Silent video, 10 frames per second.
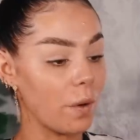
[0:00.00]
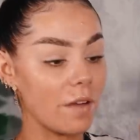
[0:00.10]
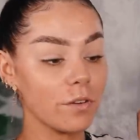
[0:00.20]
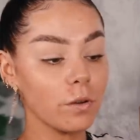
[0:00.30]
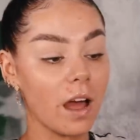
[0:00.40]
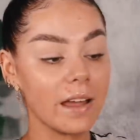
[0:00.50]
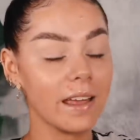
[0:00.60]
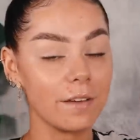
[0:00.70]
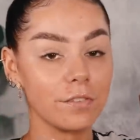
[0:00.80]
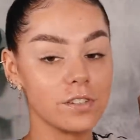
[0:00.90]
I feel like
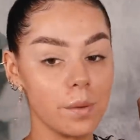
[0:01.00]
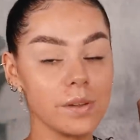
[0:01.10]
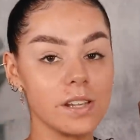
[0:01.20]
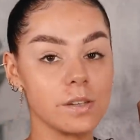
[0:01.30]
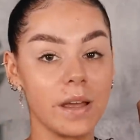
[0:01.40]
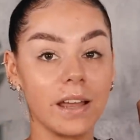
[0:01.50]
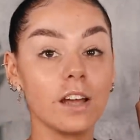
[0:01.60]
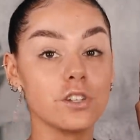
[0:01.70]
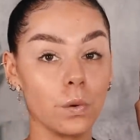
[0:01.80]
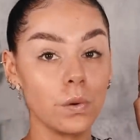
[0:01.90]
if someone said to me,
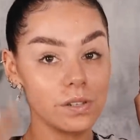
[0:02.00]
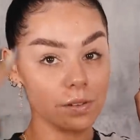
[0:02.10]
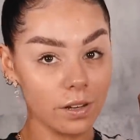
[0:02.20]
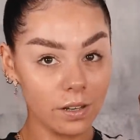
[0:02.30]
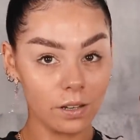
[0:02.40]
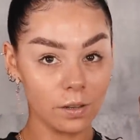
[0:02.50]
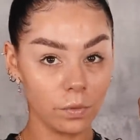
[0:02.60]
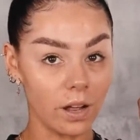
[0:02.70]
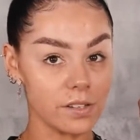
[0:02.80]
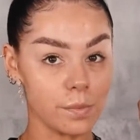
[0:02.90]
like, Jords,
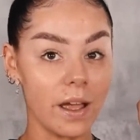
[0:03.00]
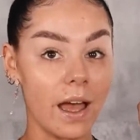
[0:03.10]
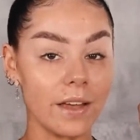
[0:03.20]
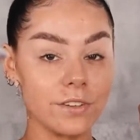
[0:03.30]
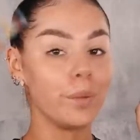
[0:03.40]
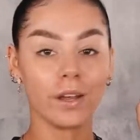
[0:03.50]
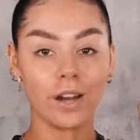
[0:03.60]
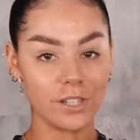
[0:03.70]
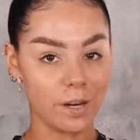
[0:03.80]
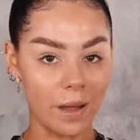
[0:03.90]
gun to my head, pick an
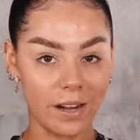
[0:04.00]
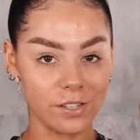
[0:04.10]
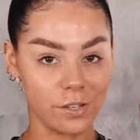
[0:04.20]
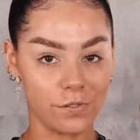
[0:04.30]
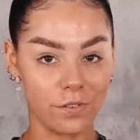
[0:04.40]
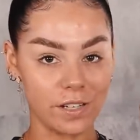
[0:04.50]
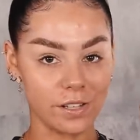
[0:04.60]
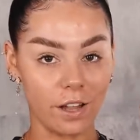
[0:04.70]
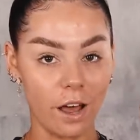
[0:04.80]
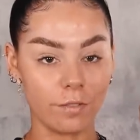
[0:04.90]
eyeshadow palette to use for the rest of
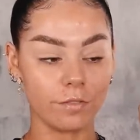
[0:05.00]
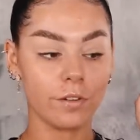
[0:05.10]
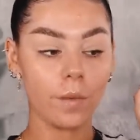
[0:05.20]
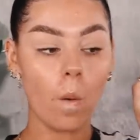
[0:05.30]
your life.